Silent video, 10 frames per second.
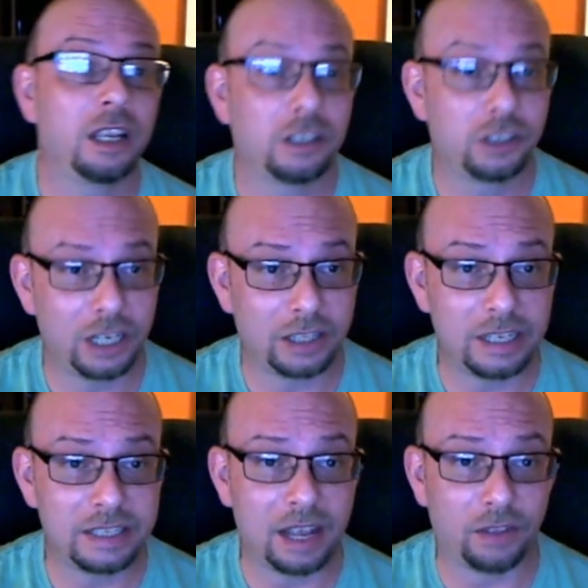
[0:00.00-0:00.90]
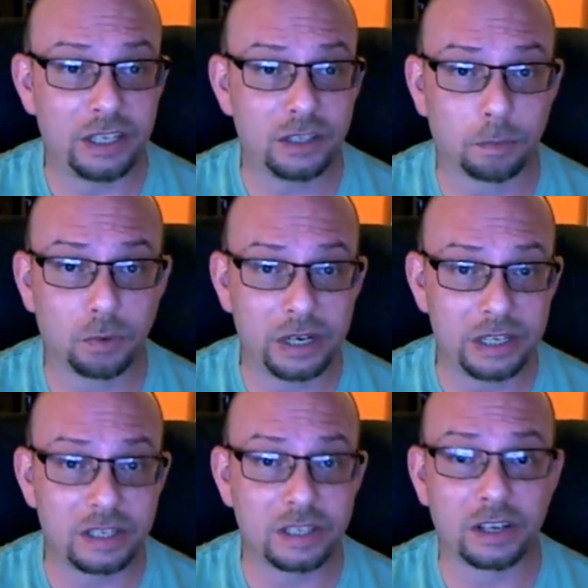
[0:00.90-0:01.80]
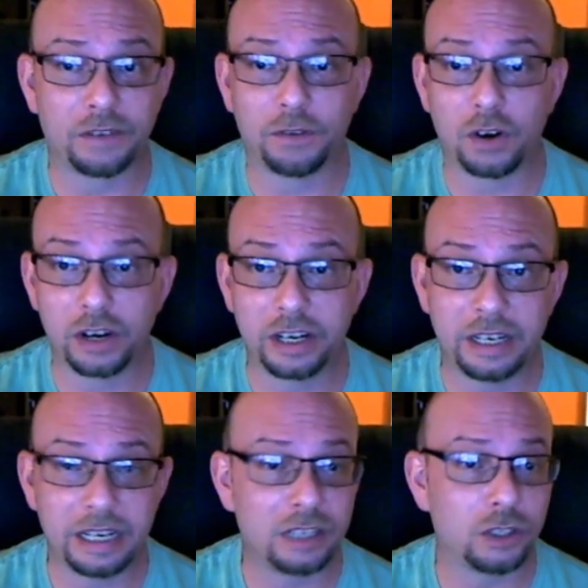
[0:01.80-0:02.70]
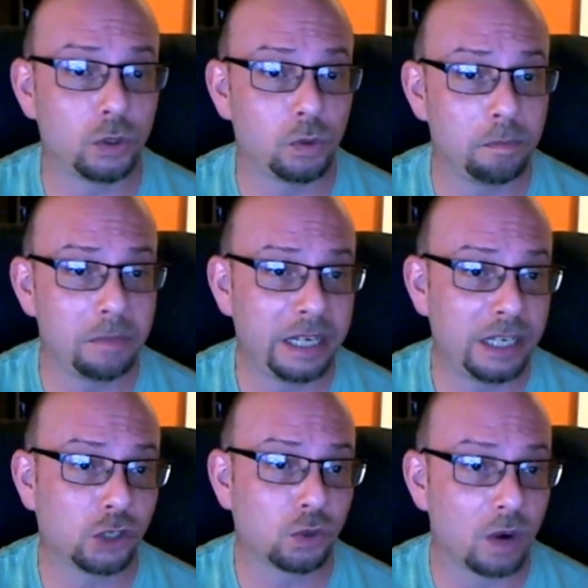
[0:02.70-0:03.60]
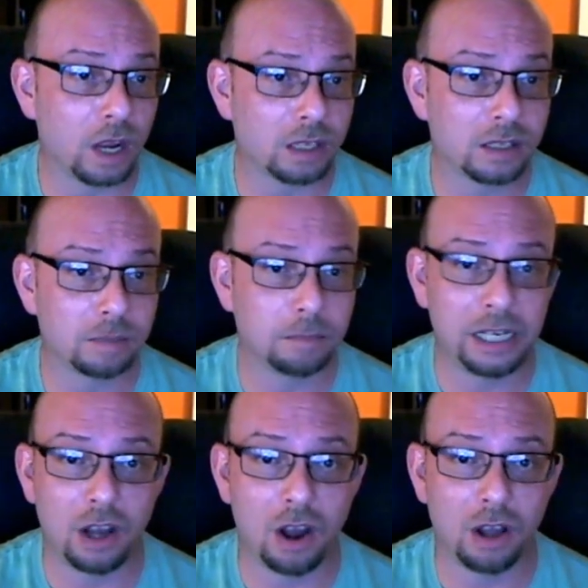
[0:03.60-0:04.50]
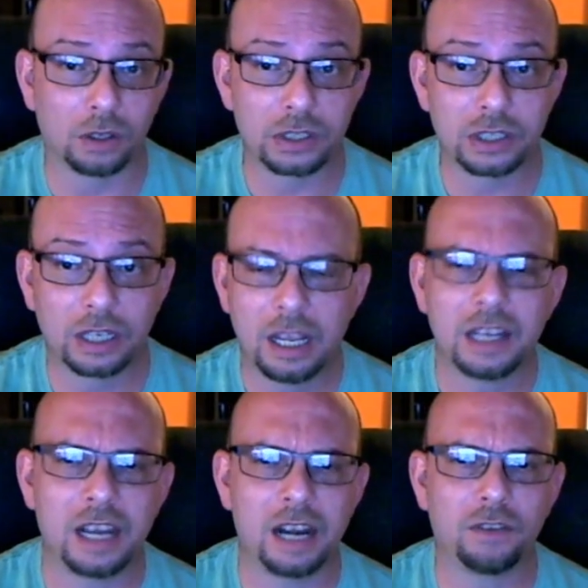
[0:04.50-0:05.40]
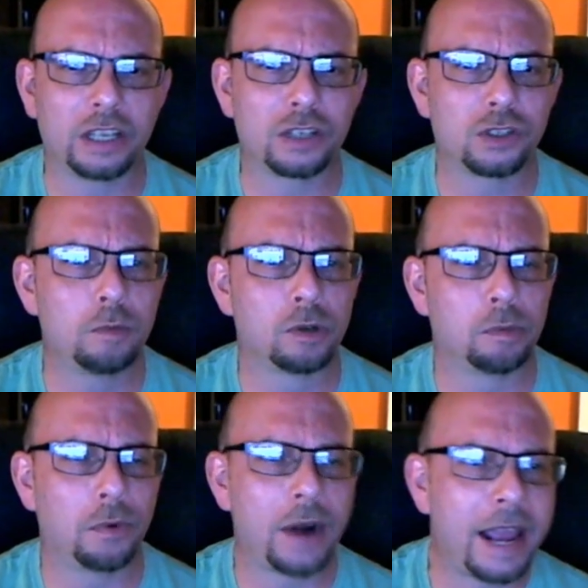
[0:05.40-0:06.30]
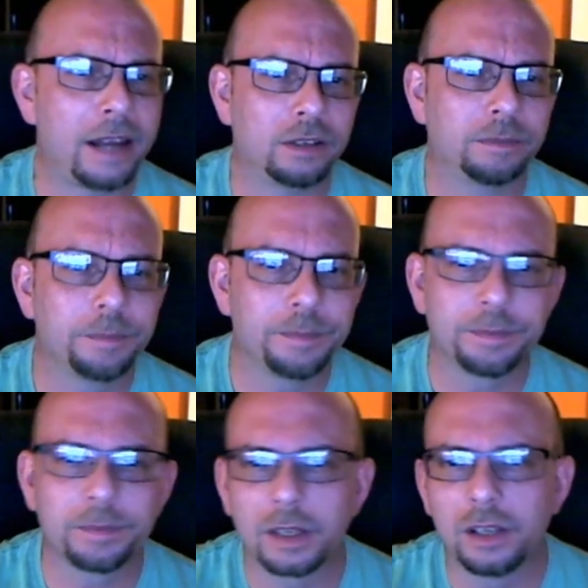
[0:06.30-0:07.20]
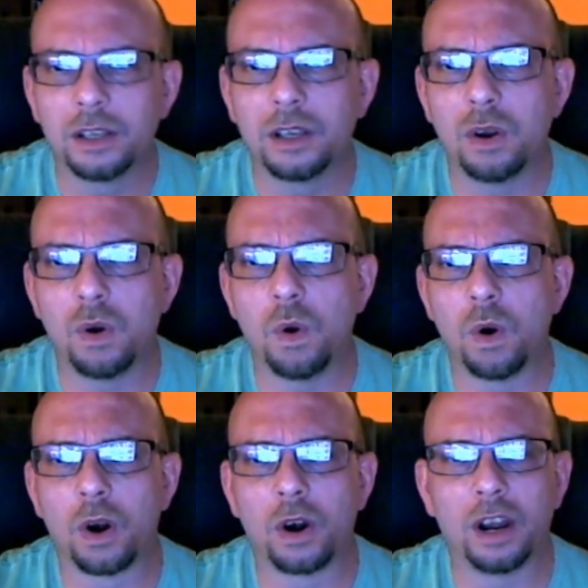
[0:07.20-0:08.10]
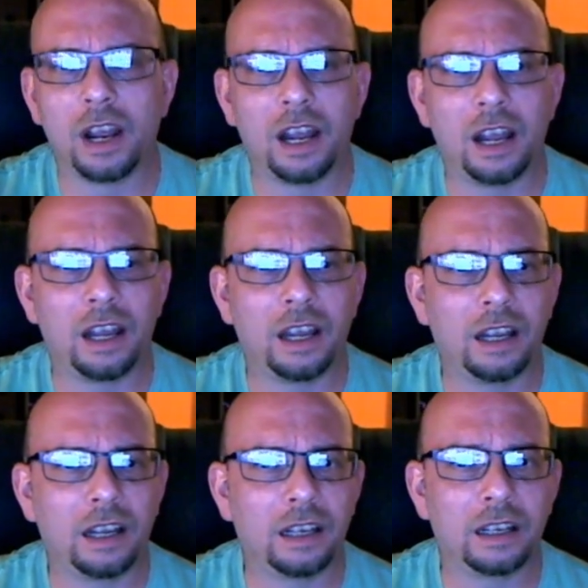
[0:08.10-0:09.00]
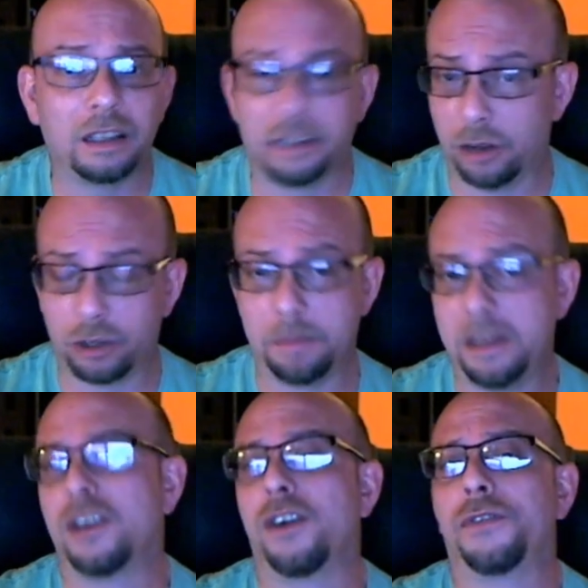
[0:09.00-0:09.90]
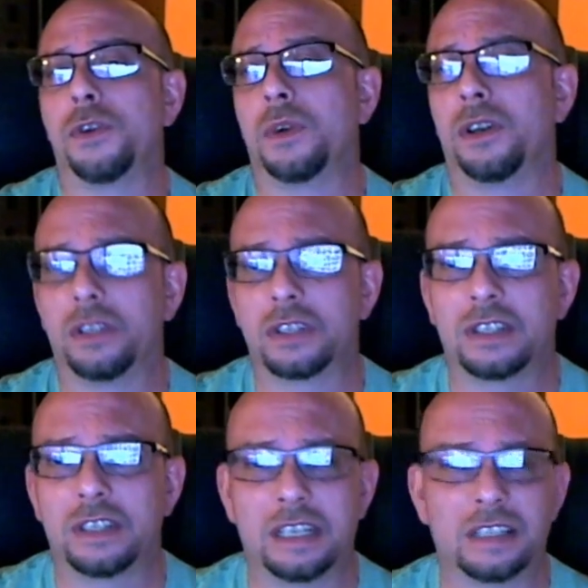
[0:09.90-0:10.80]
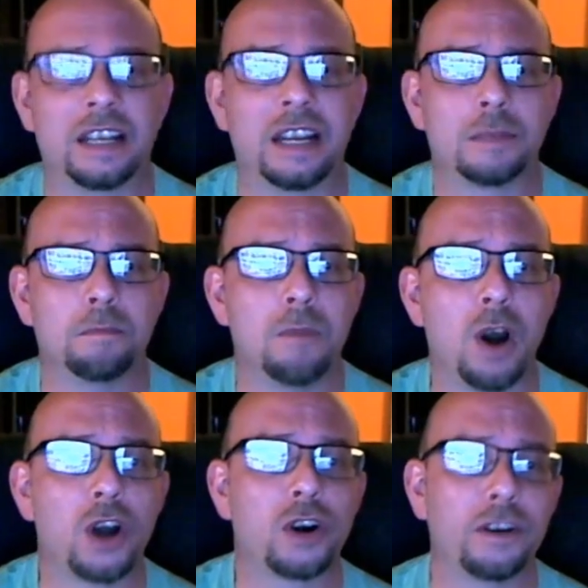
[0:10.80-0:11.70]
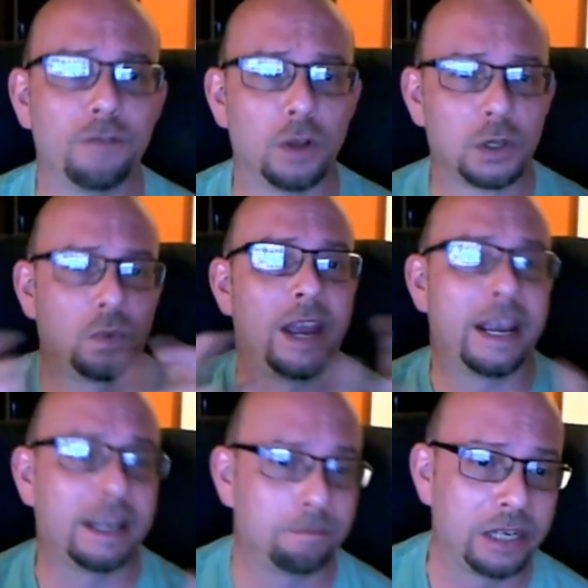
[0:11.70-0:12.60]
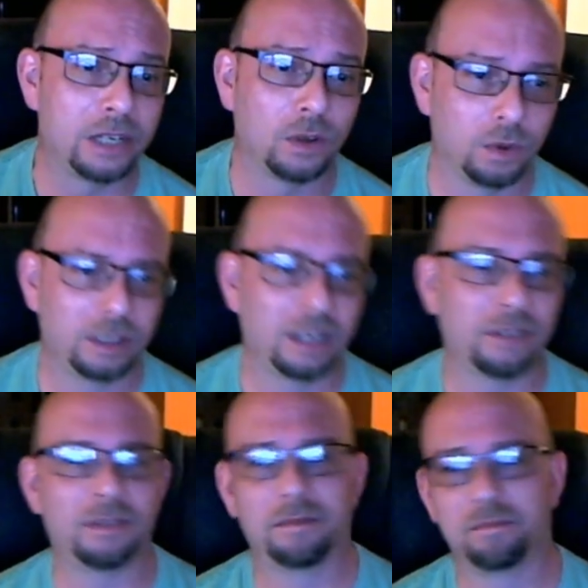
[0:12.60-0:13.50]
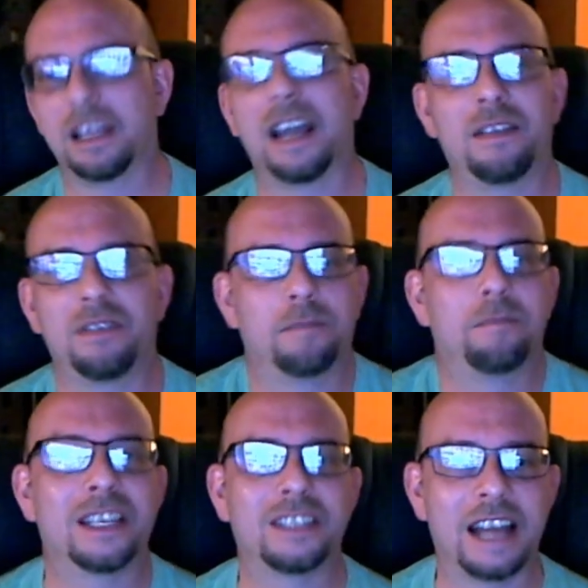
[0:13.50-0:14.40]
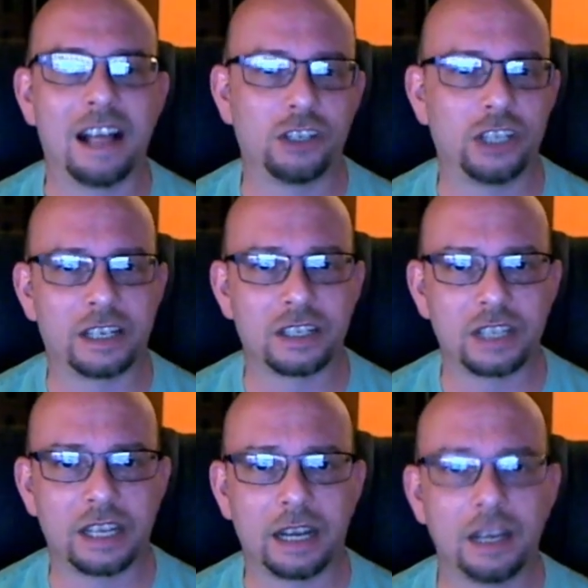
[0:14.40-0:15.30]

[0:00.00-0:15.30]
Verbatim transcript: Check these out. These are Priuses converted into mini trucks, mini haulers, kind of like a Subaru Brat or uh, an El Camino, if you will. It's it stays modern Volkswagen Beetle, if the best analogy I can say that.